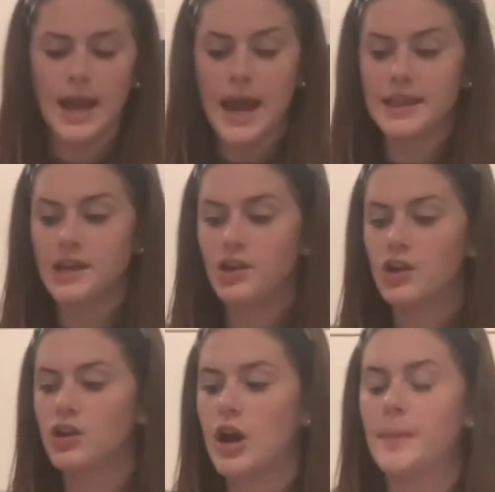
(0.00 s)
And then you're
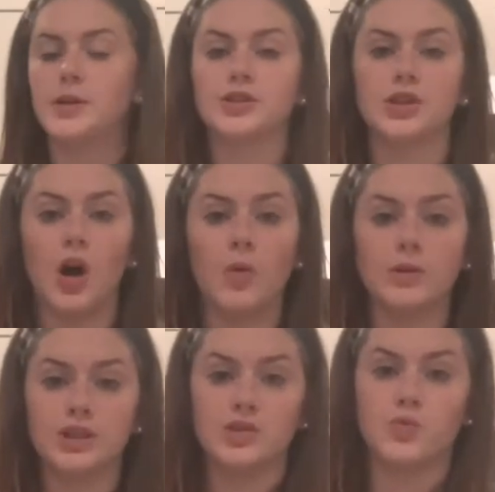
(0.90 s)
gonna grab your salt,
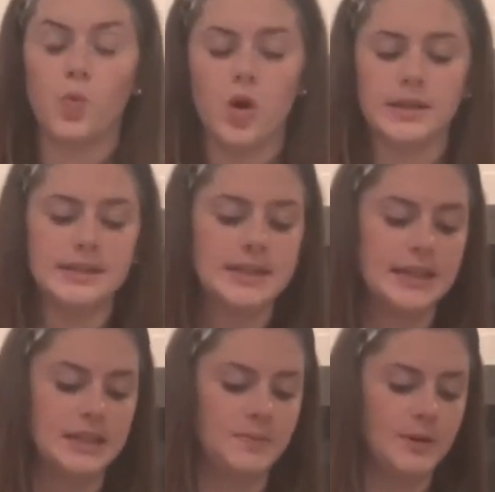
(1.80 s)
which is 1
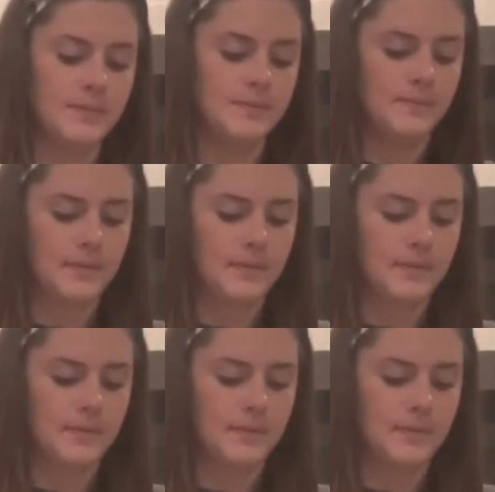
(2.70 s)
teaspoon.